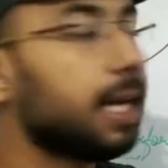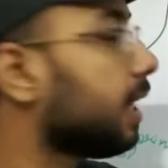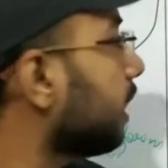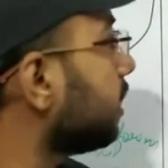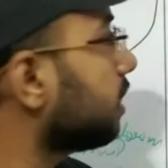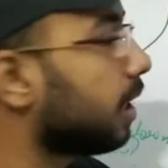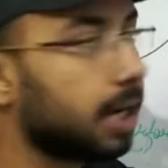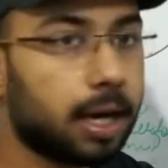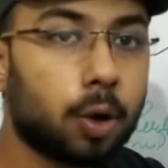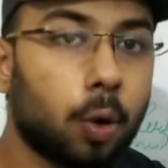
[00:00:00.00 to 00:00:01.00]
it is
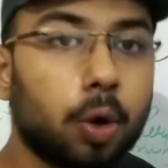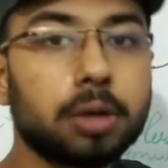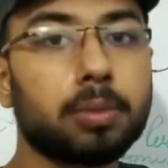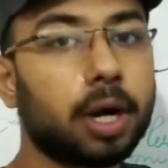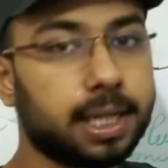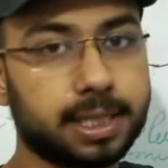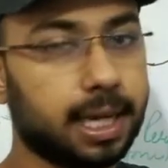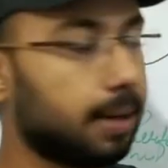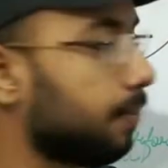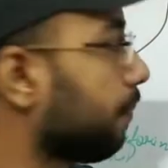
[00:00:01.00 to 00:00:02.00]
own body
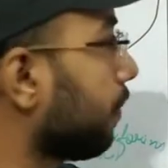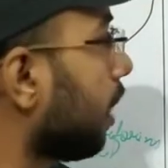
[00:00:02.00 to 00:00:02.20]
cell.